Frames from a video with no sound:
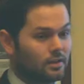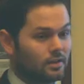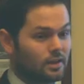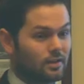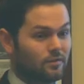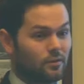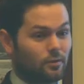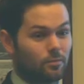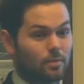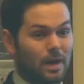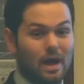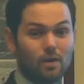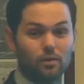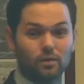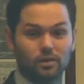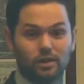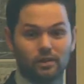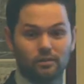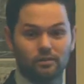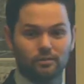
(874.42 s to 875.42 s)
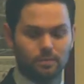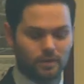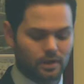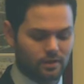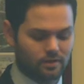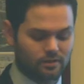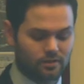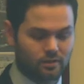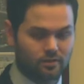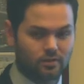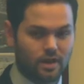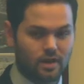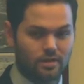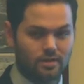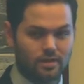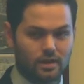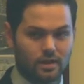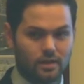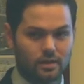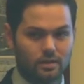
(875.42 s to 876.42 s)
they feel powerless because there's
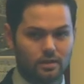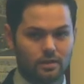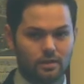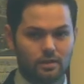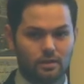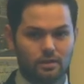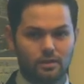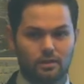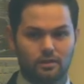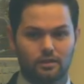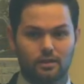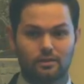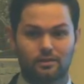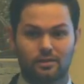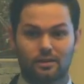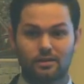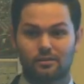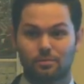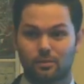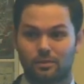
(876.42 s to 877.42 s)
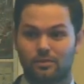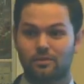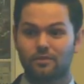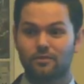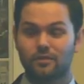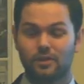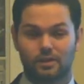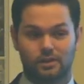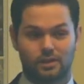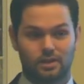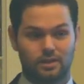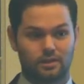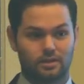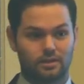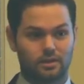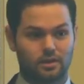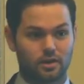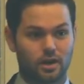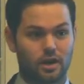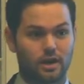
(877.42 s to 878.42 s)
nothing that says specifically that
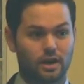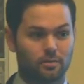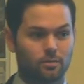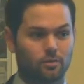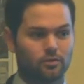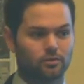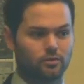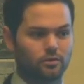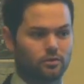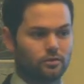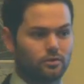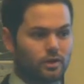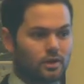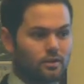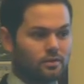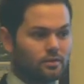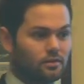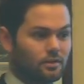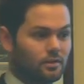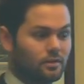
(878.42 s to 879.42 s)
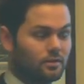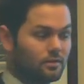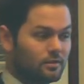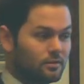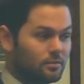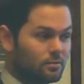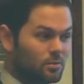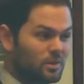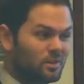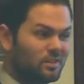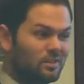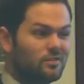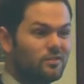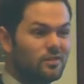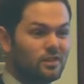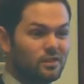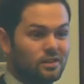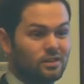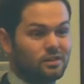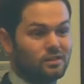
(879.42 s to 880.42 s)
they're not able to do this. And this
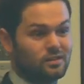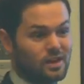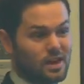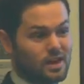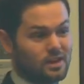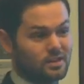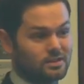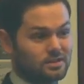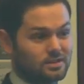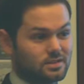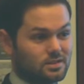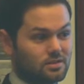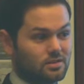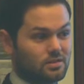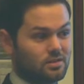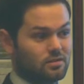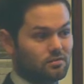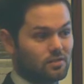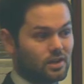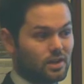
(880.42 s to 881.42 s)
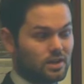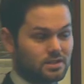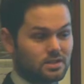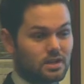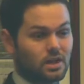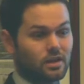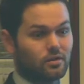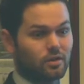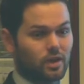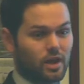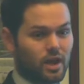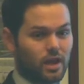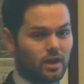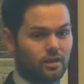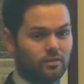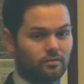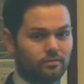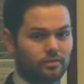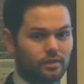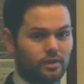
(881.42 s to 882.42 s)
specifically states that it's not okay.
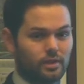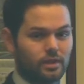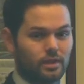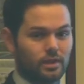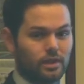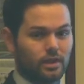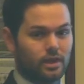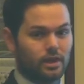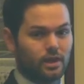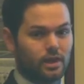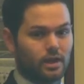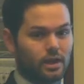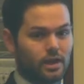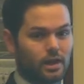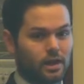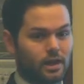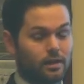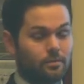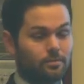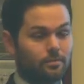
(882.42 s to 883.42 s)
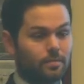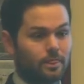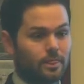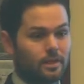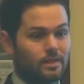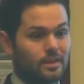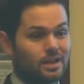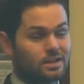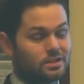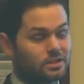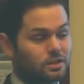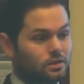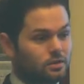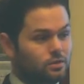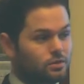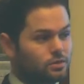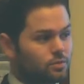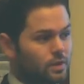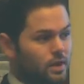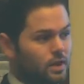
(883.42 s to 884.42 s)
And that is a
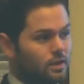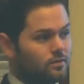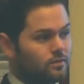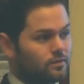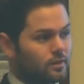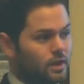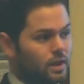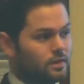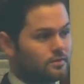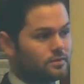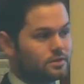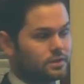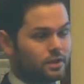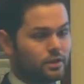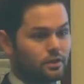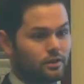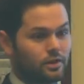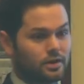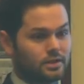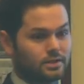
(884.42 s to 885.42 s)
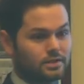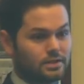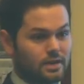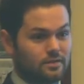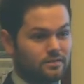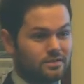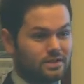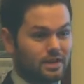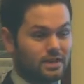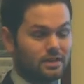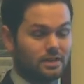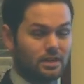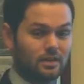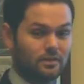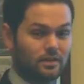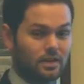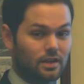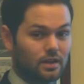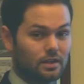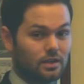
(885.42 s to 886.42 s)
huge way of kind of securing safety and
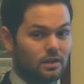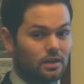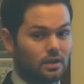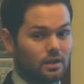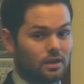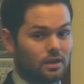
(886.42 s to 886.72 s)
giving